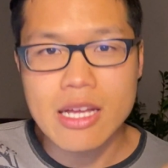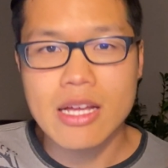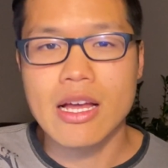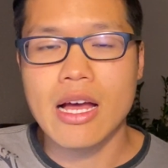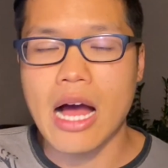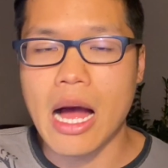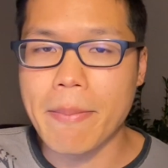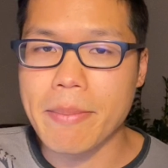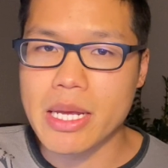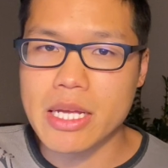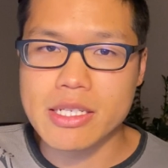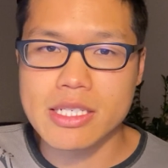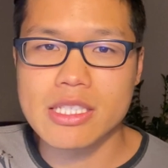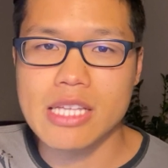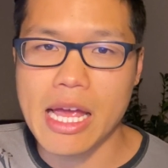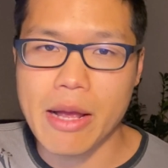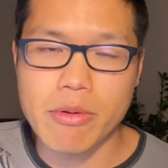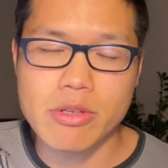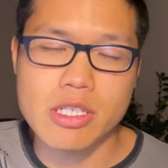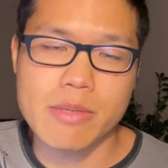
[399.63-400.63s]
I'm
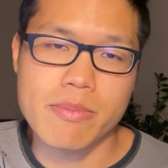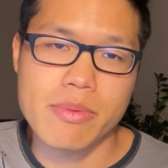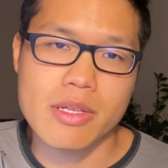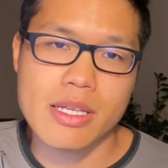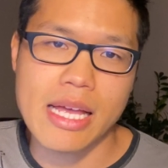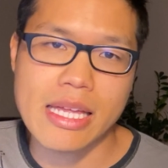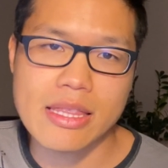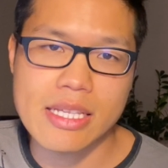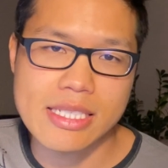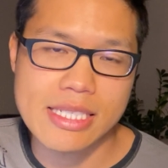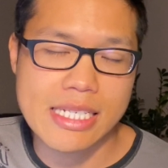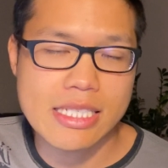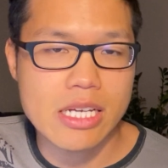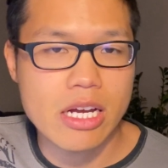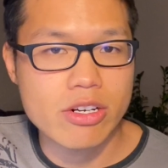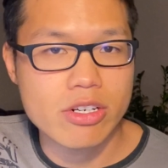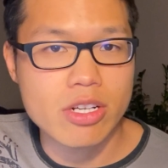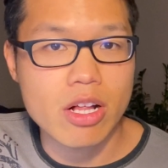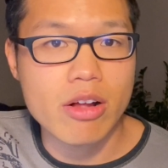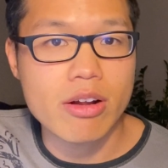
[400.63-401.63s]
easily able to get the
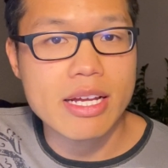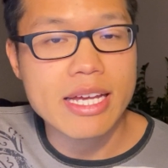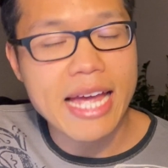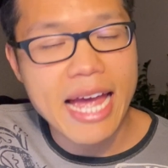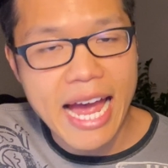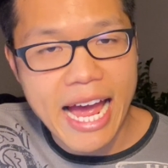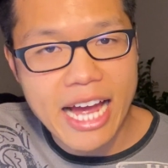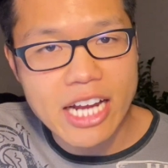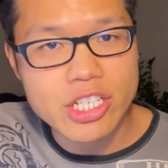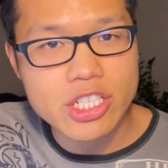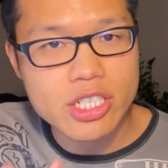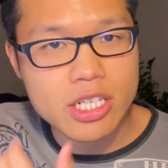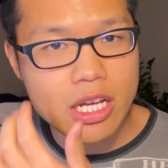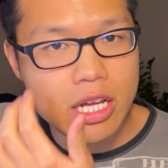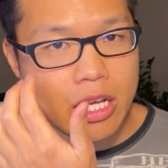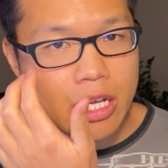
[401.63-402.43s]
$600 cash.